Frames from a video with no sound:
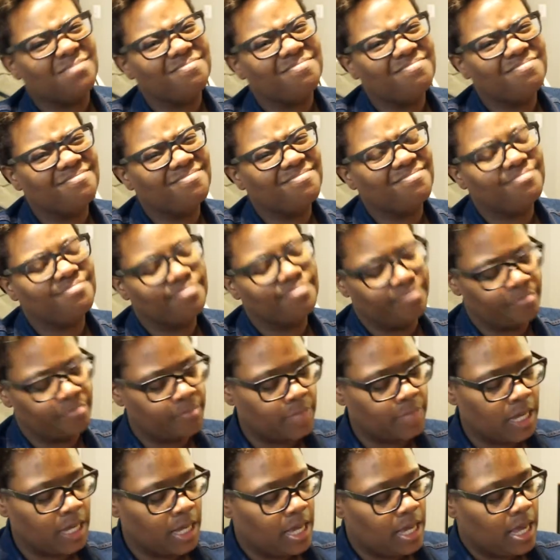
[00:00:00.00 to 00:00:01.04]
mm,
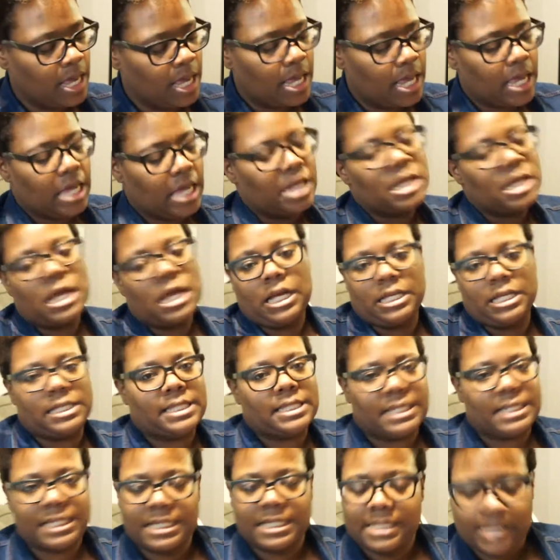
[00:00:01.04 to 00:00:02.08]
nah
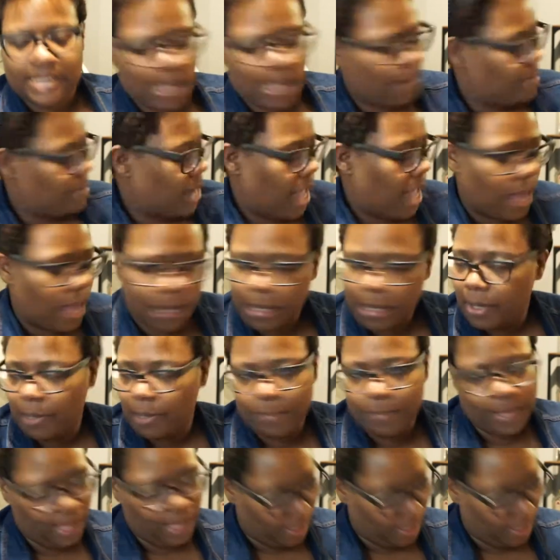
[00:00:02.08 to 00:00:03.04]
sis, I'm not gonna be